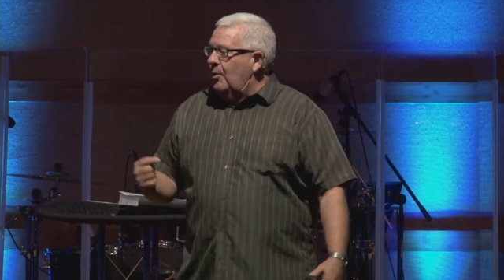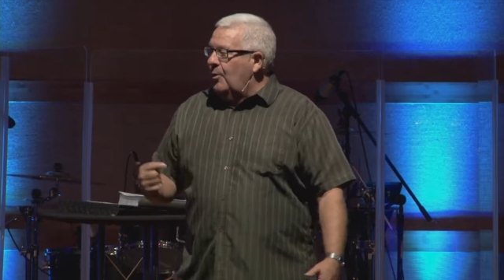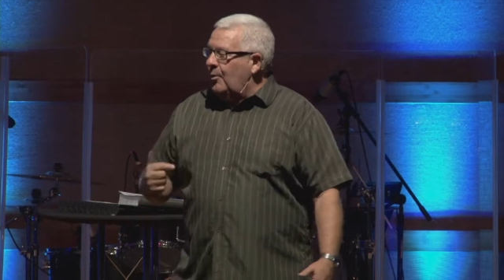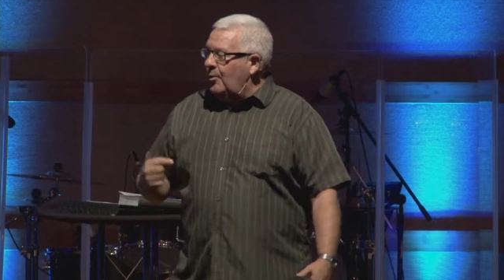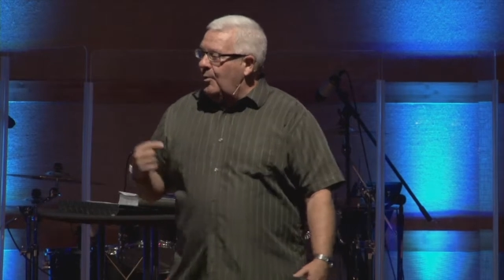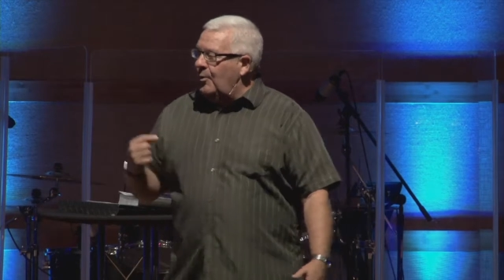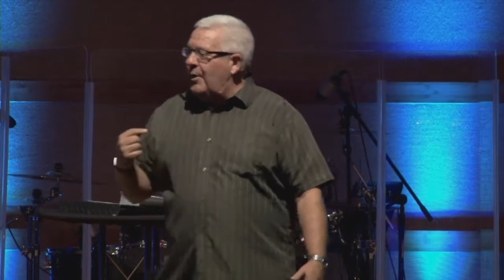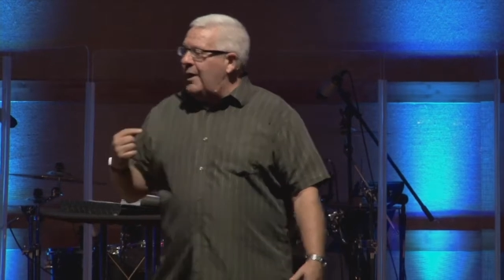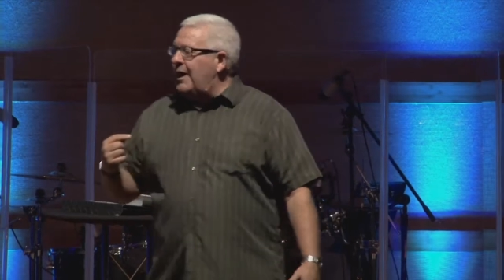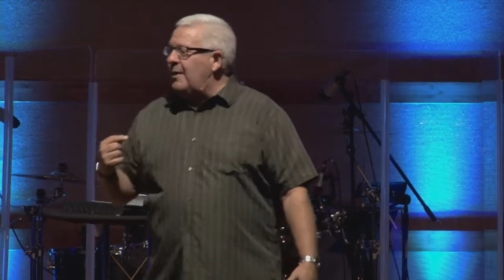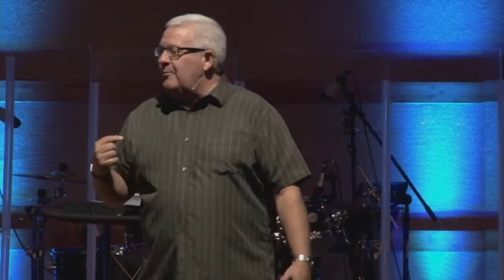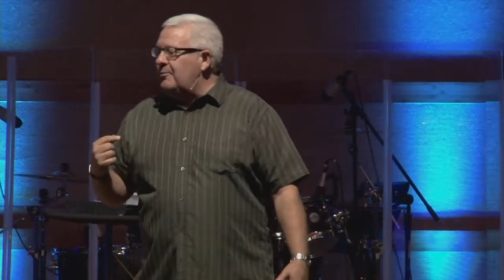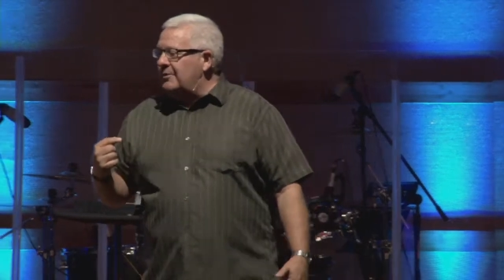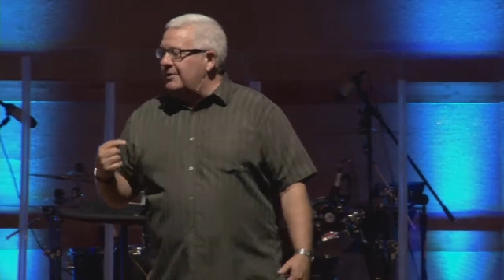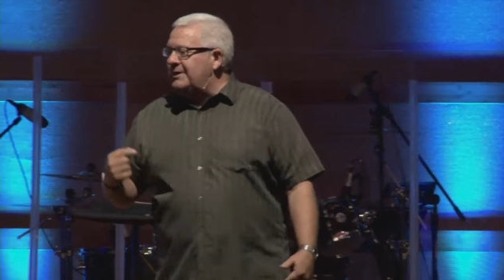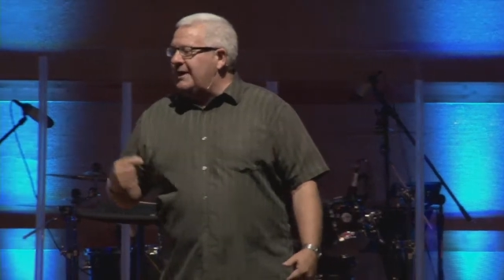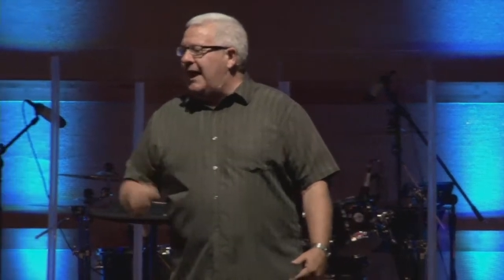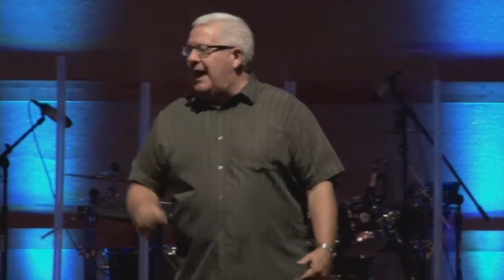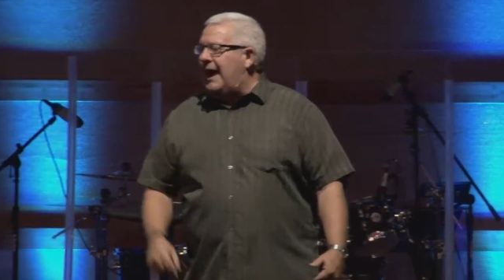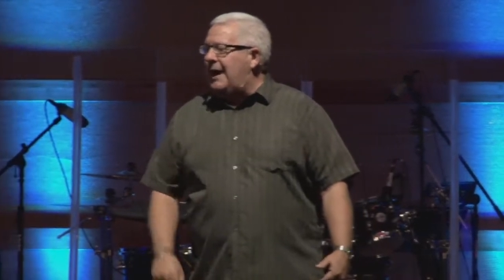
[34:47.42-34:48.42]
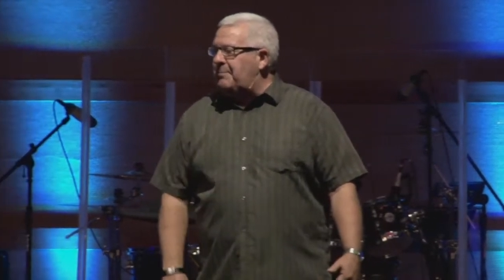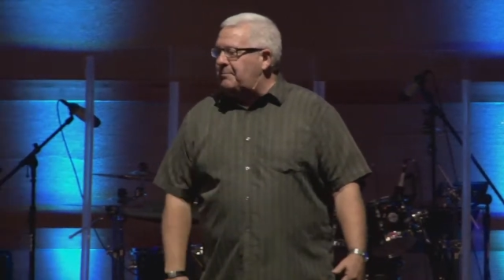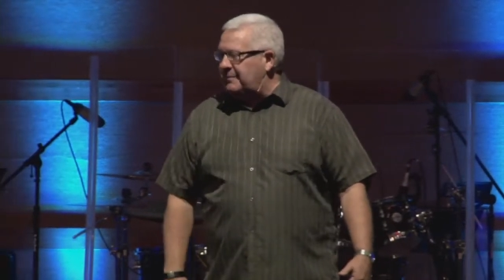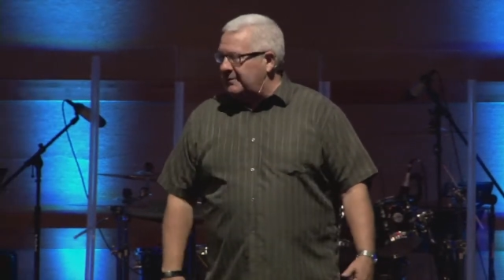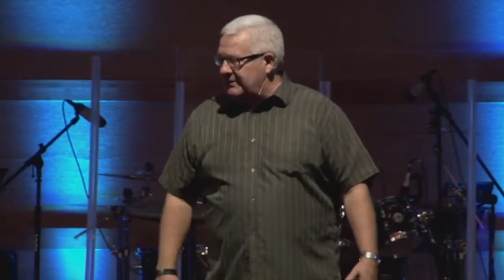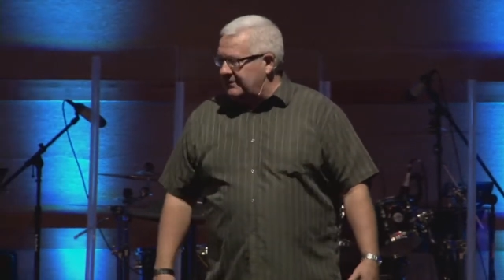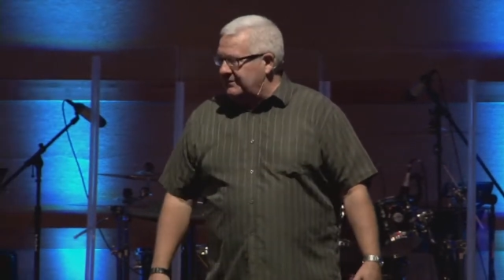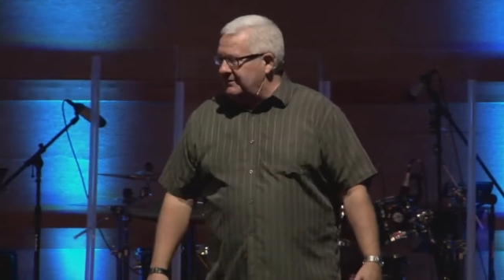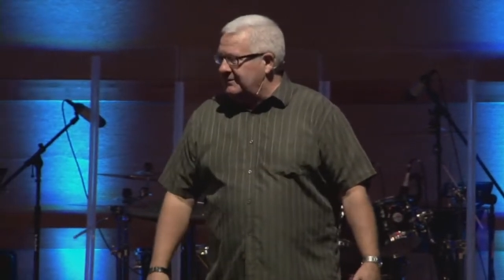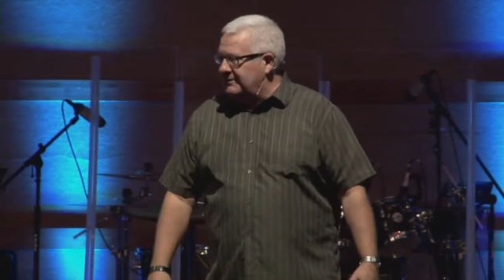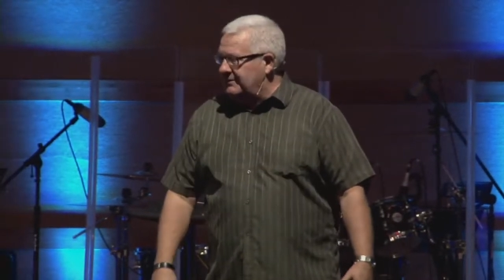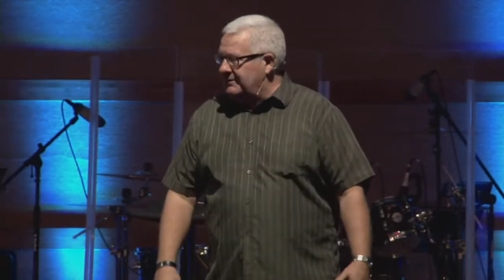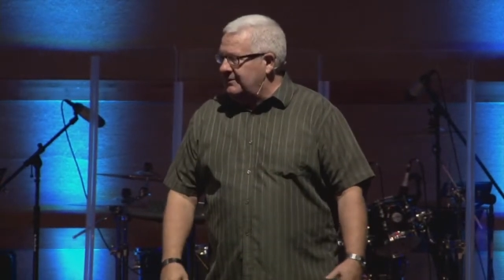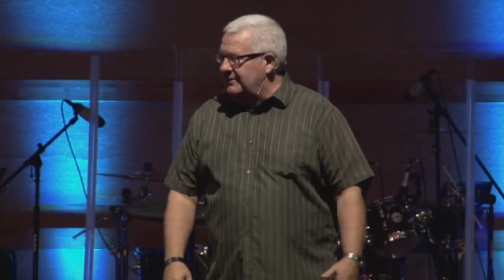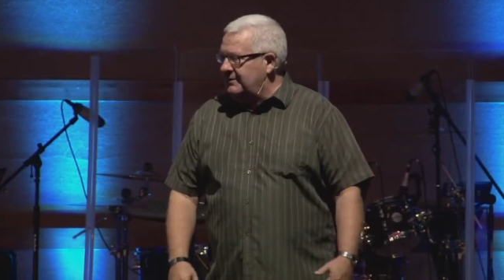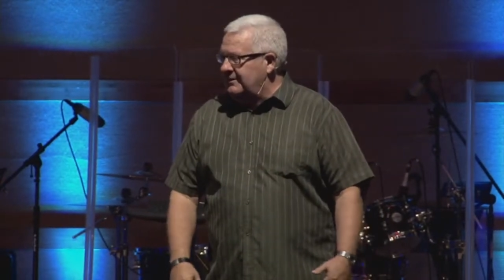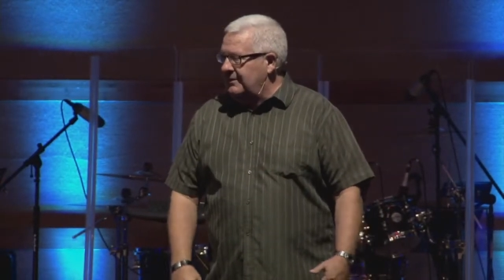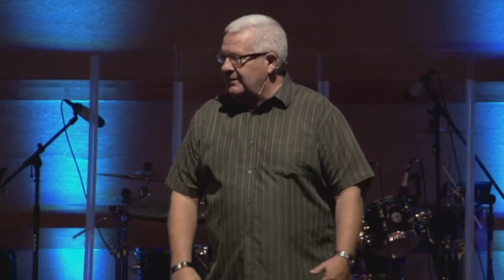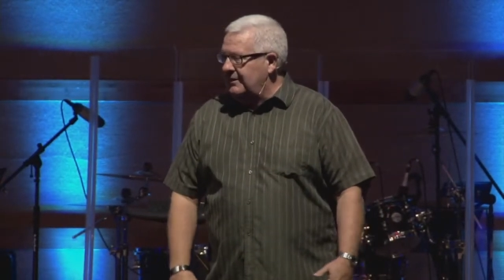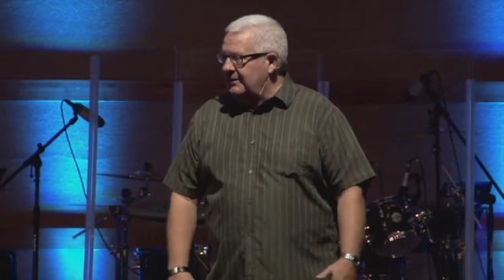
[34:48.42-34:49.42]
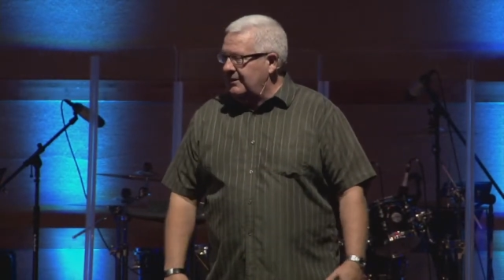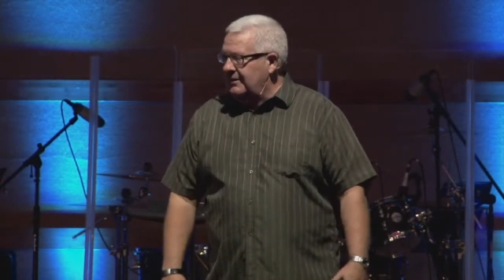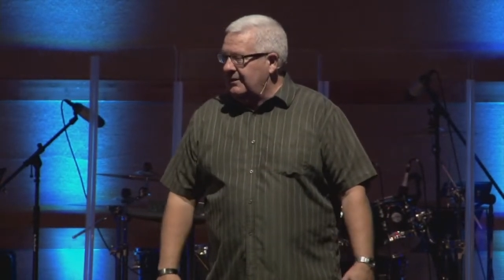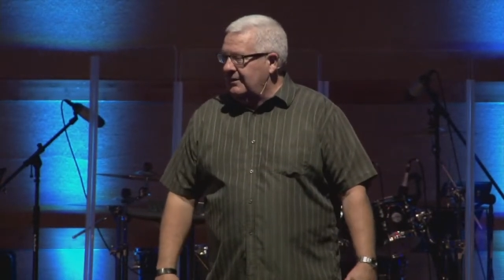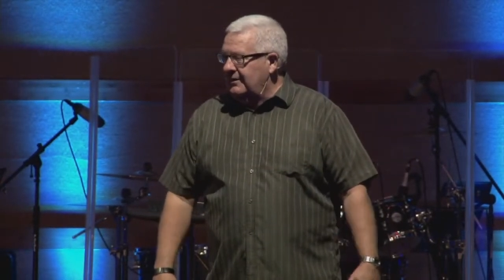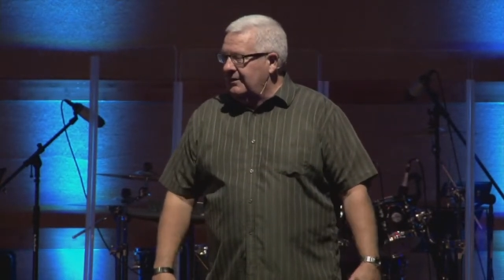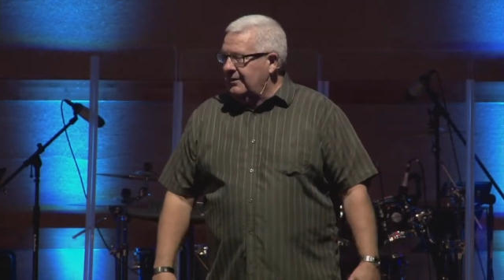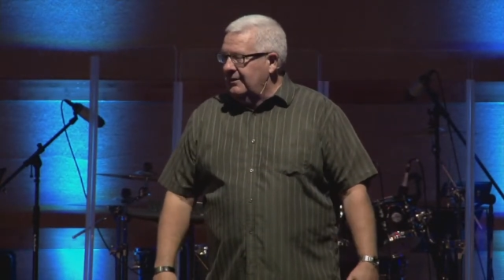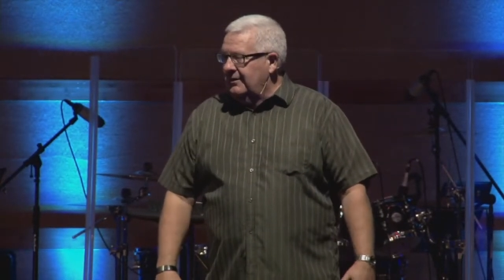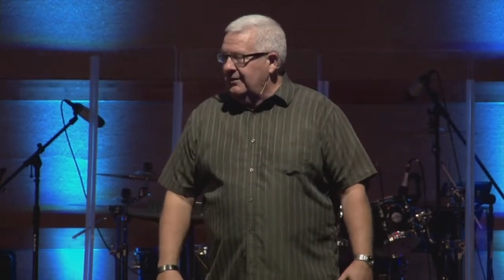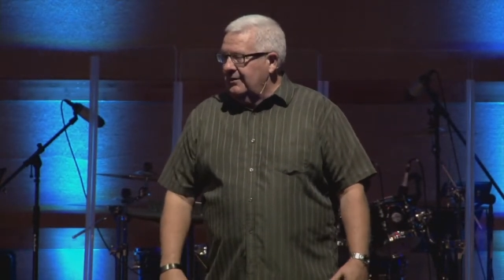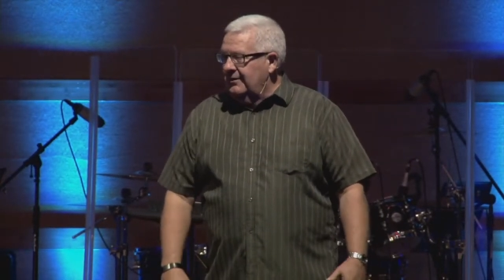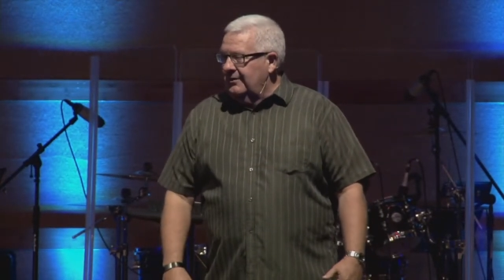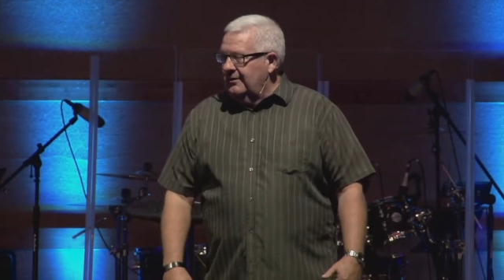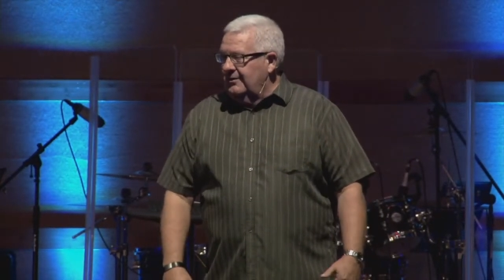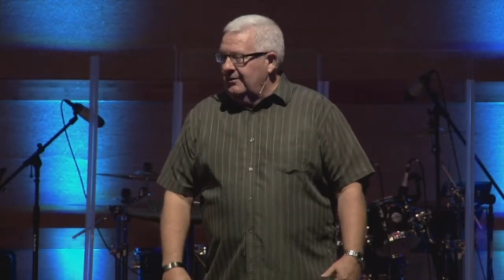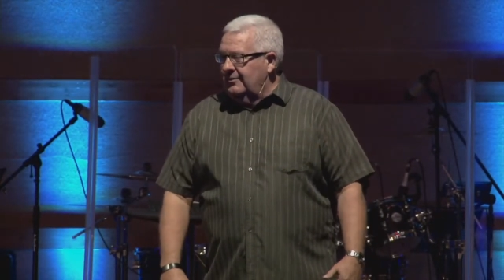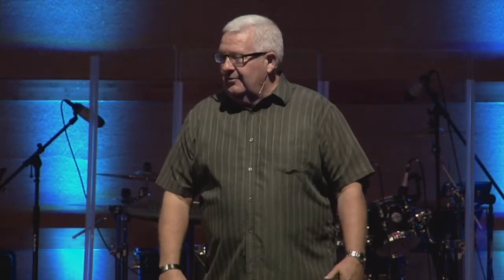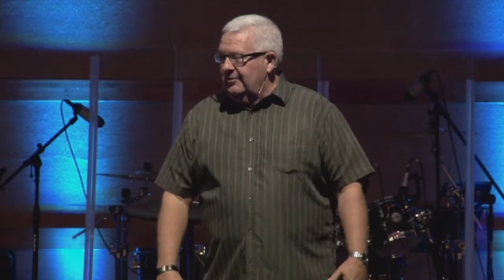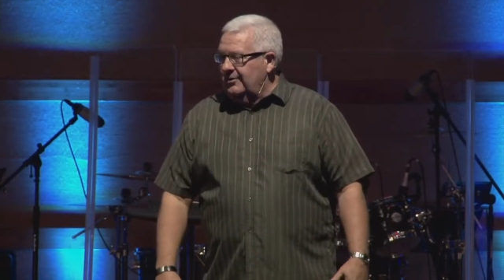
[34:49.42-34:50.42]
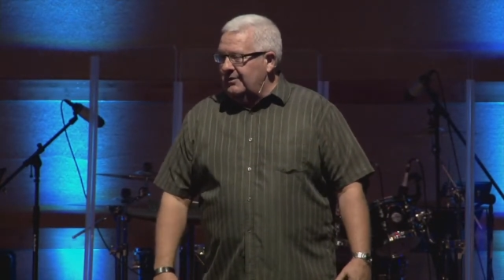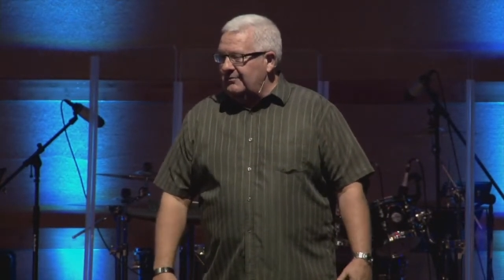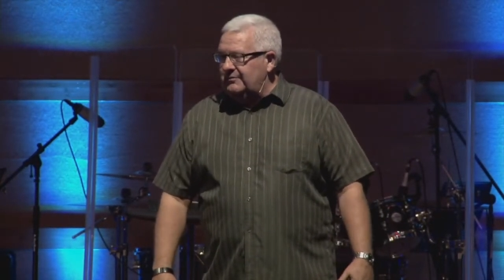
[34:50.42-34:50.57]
what would happen? Well,